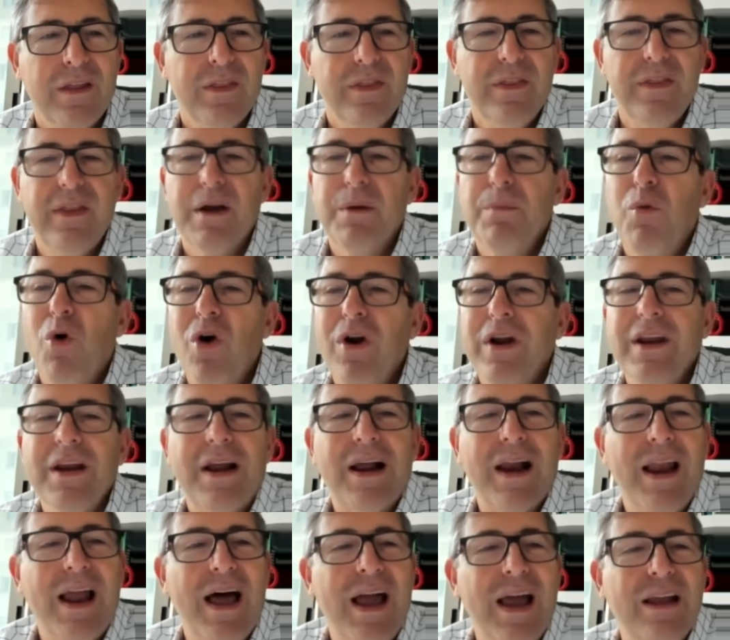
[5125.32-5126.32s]
they're more
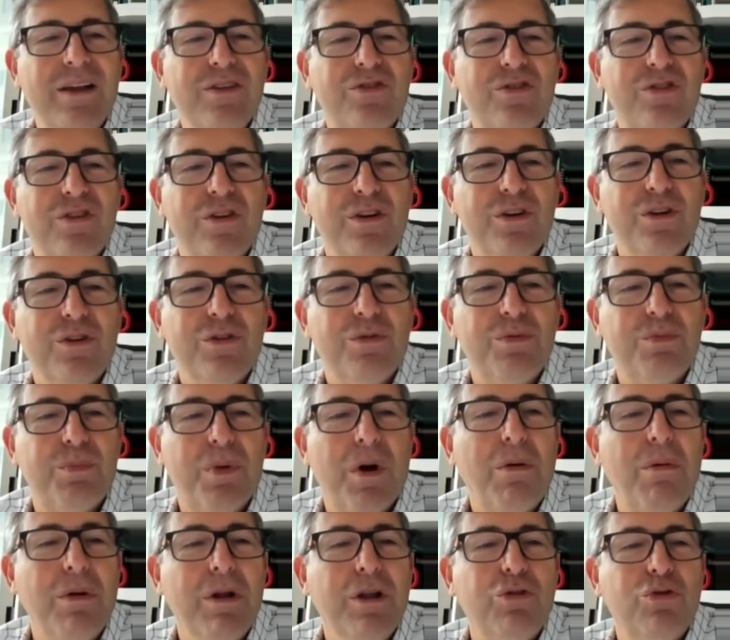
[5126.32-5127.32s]
inclined
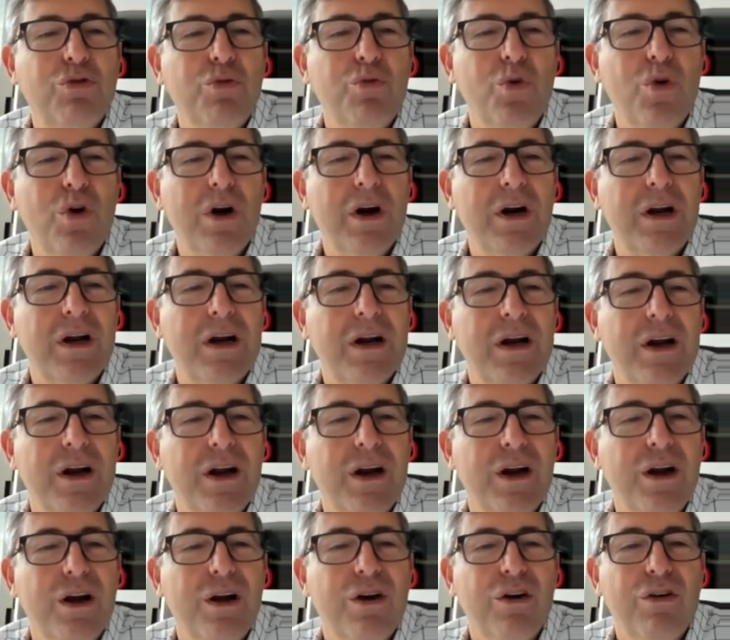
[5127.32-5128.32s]
probably to work
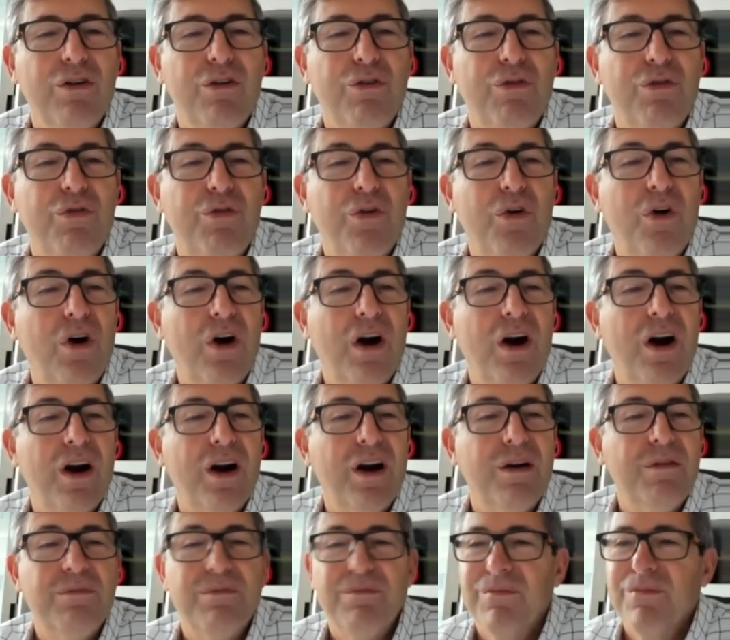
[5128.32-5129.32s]

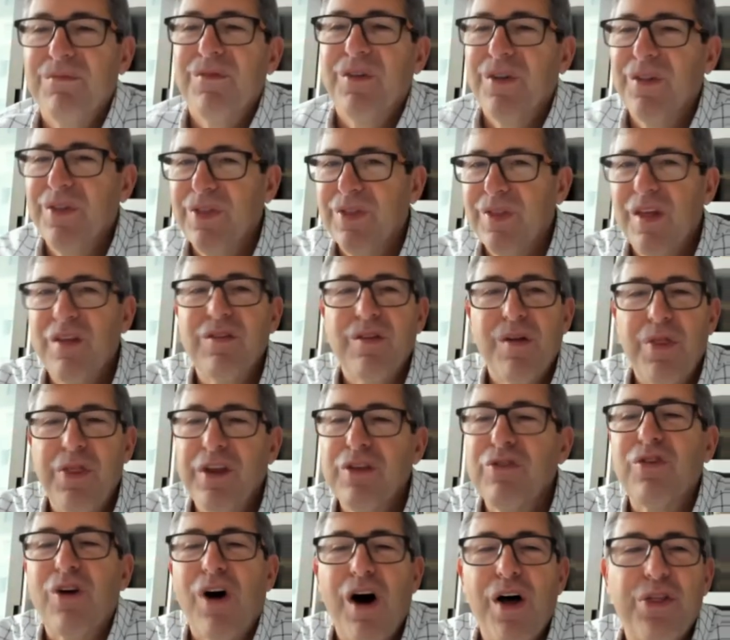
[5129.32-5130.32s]
for
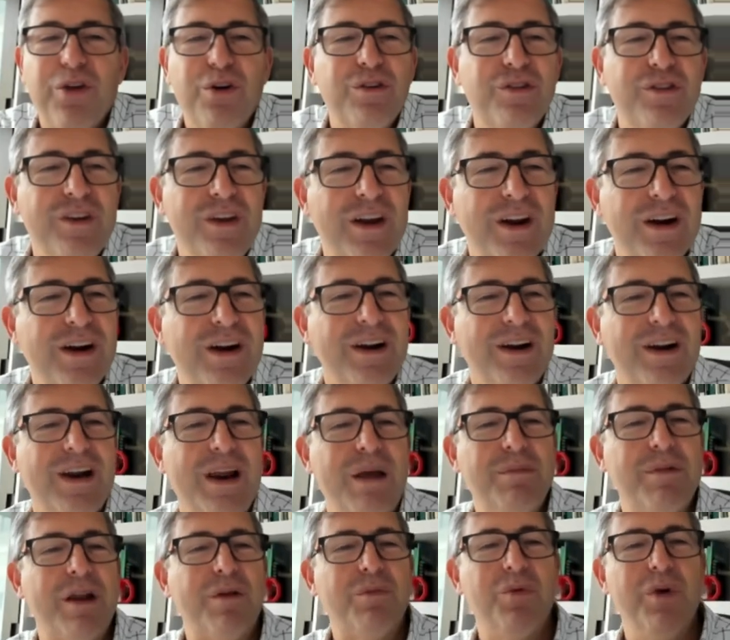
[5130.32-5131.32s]
these authors here
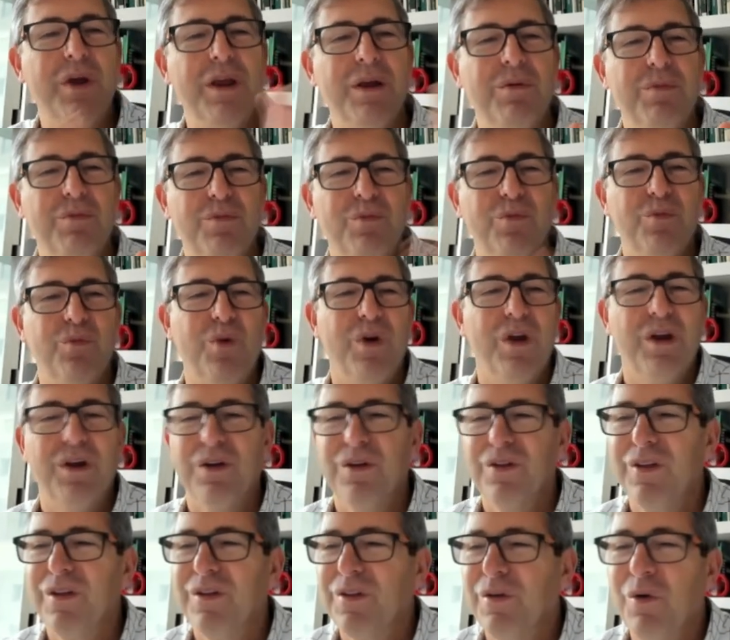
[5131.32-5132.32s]
claim that we, we
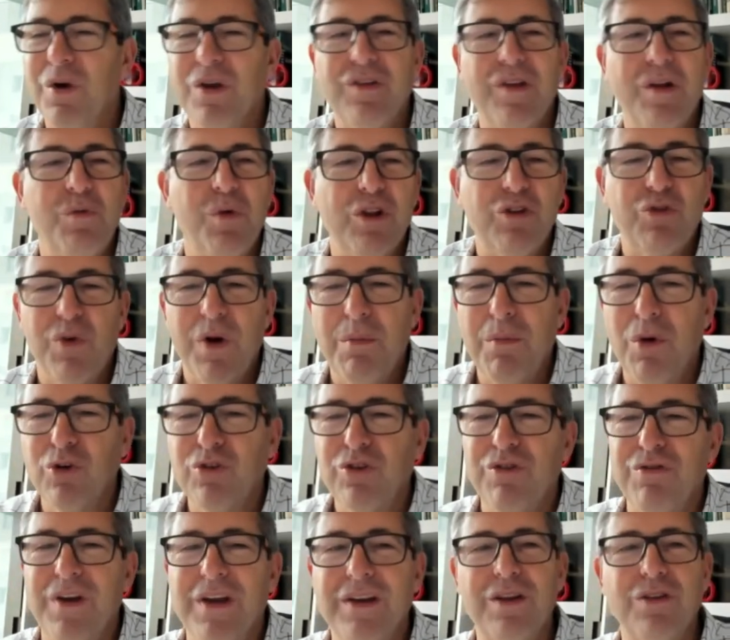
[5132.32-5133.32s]
the, the ways in which we're
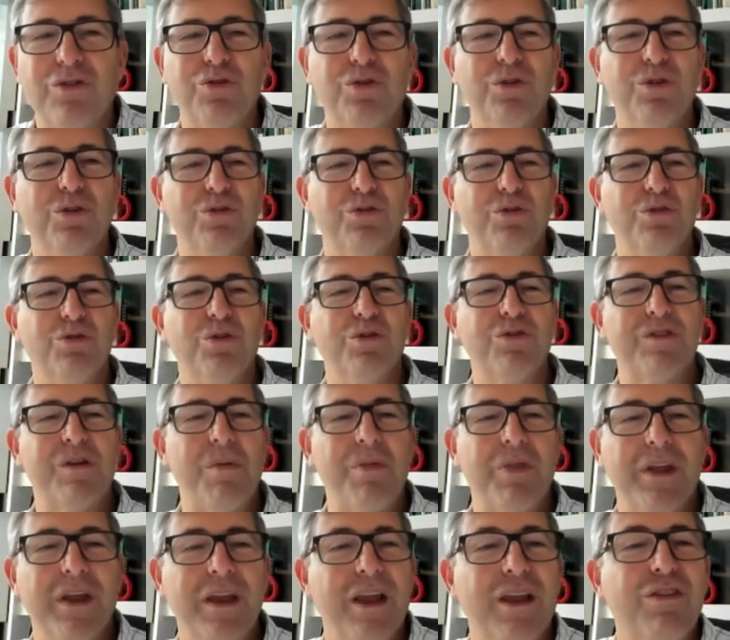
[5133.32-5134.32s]
motivated to, to do
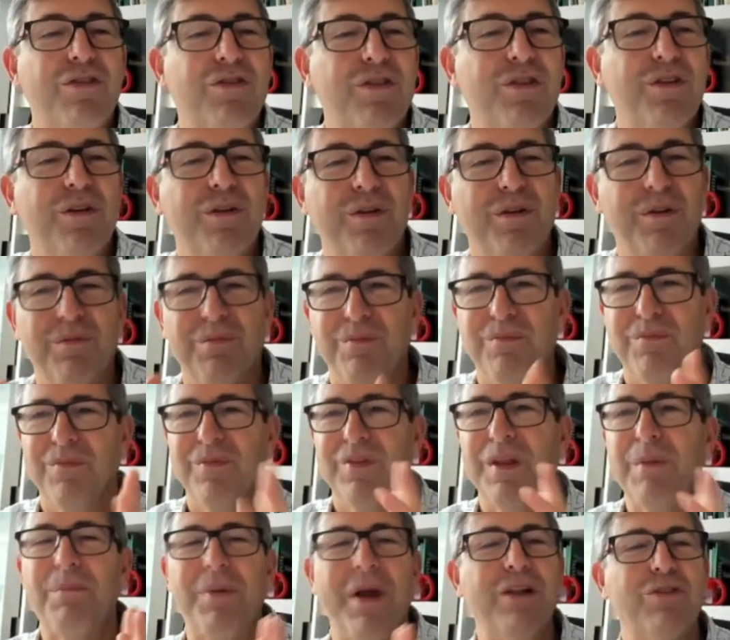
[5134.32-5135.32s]
something is
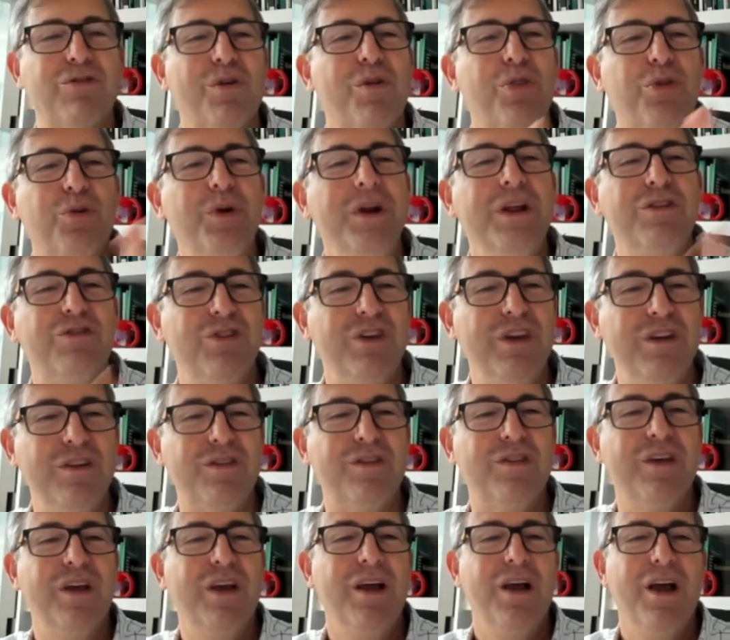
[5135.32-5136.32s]
depends on three
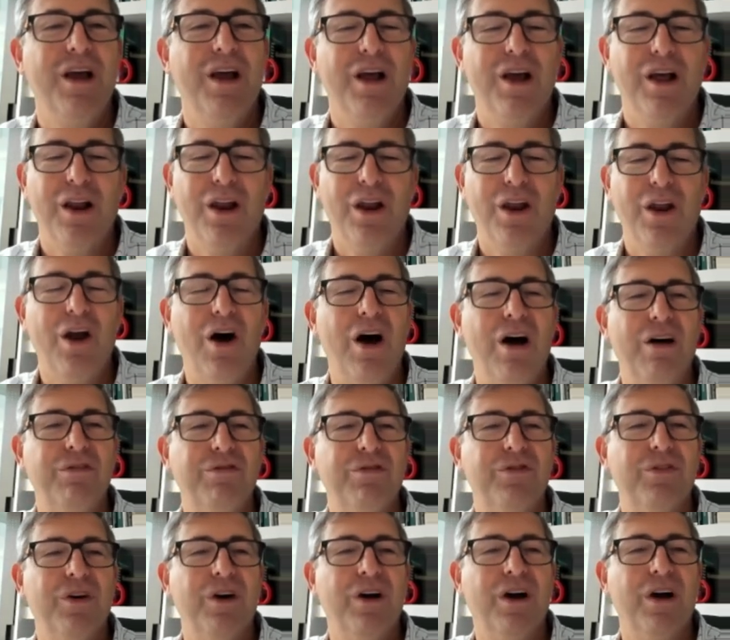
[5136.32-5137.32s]
genes
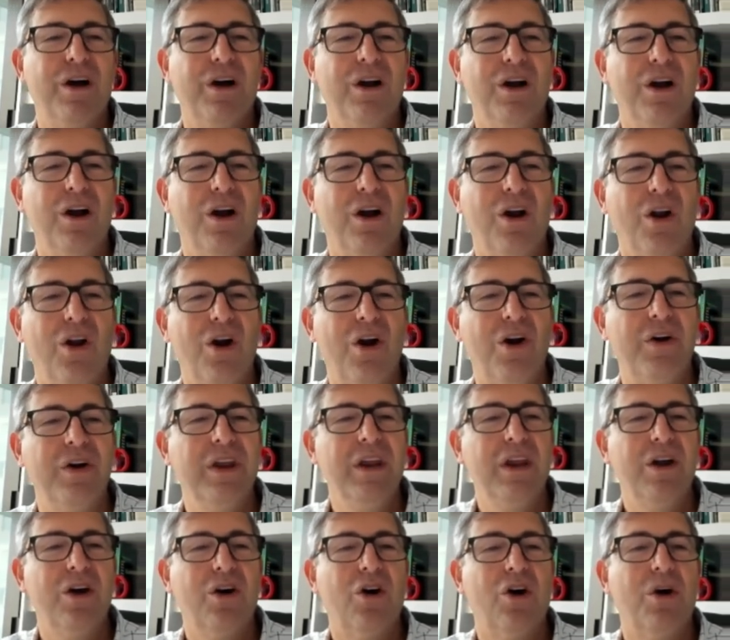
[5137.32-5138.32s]
love
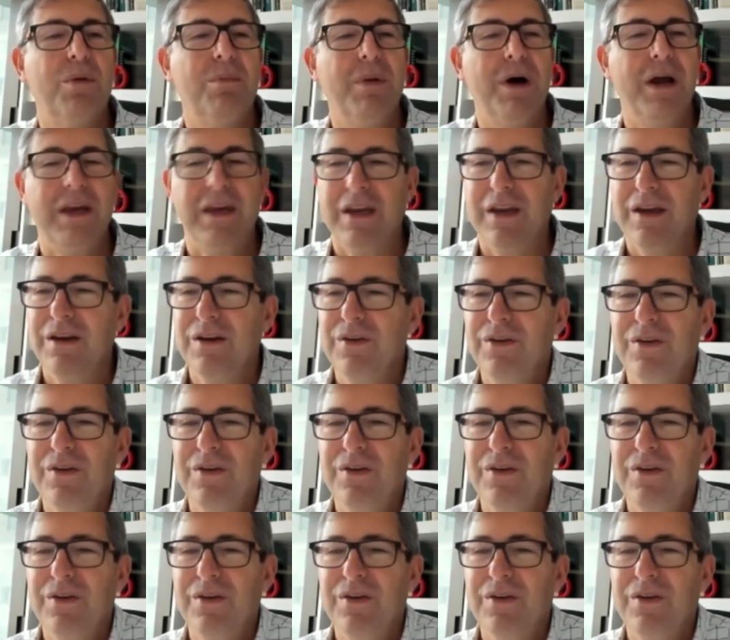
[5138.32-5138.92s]
glory or money